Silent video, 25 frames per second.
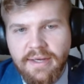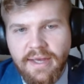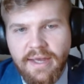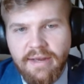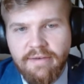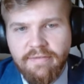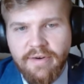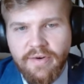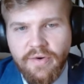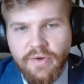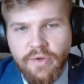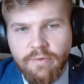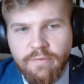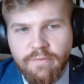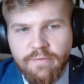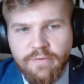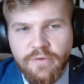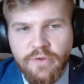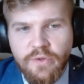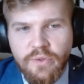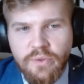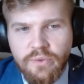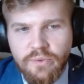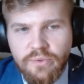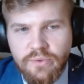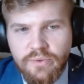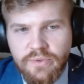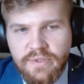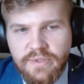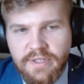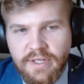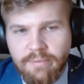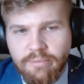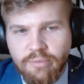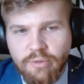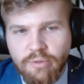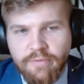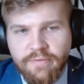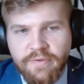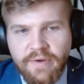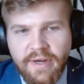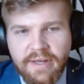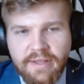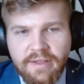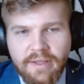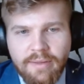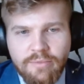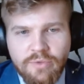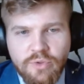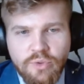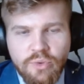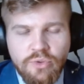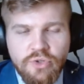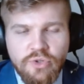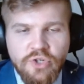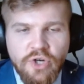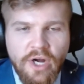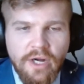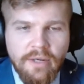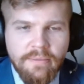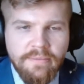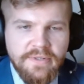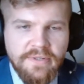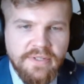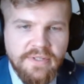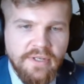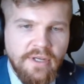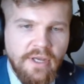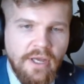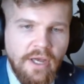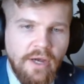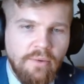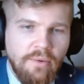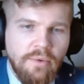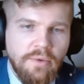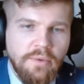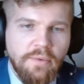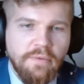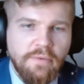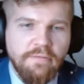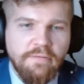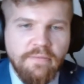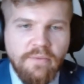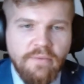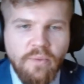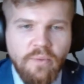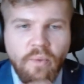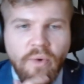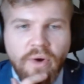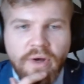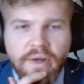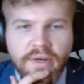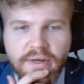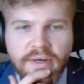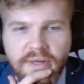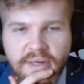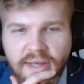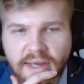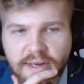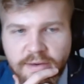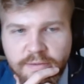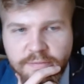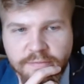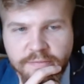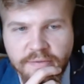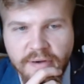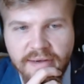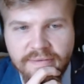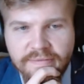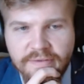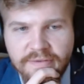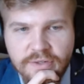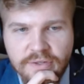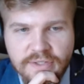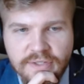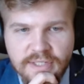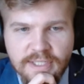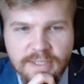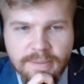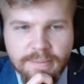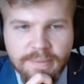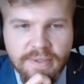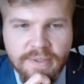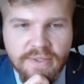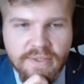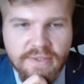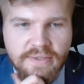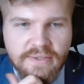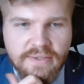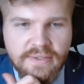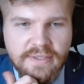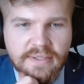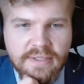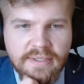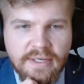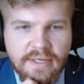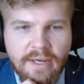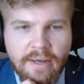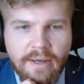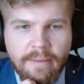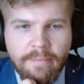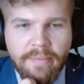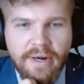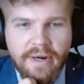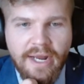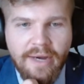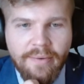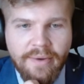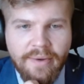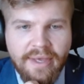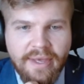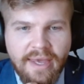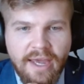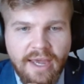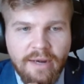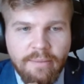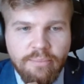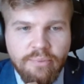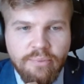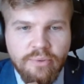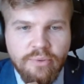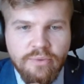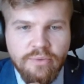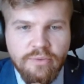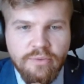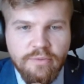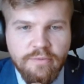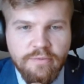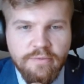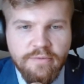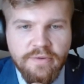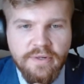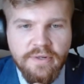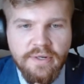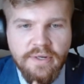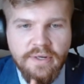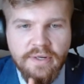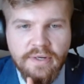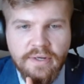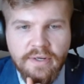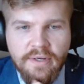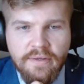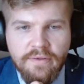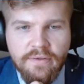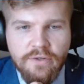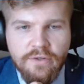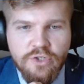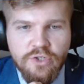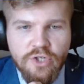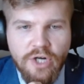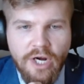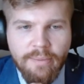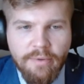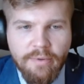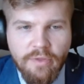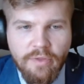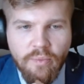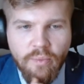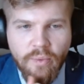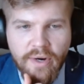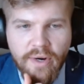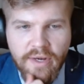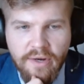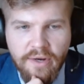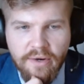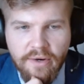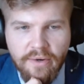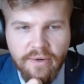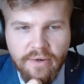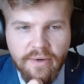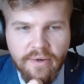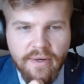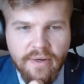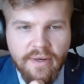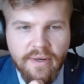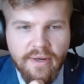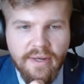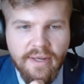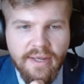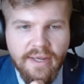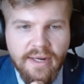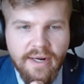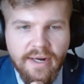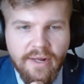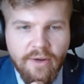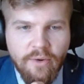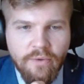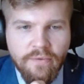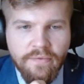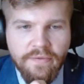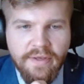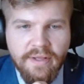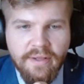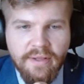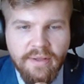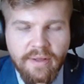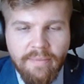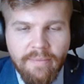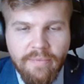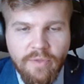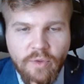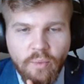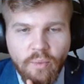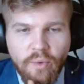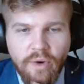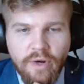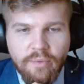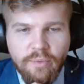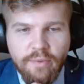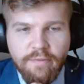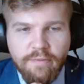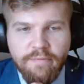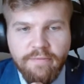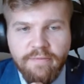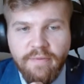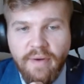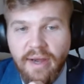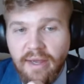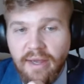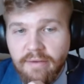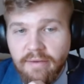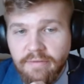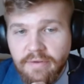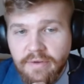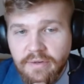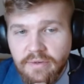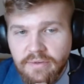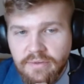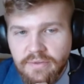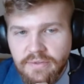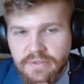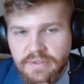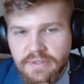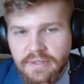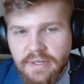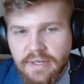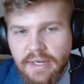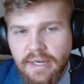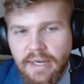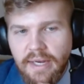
and very confused and profile claimed two jobs, one with one and five years experience, but now I can't prove the job with one year. Can I only claim the one with five years?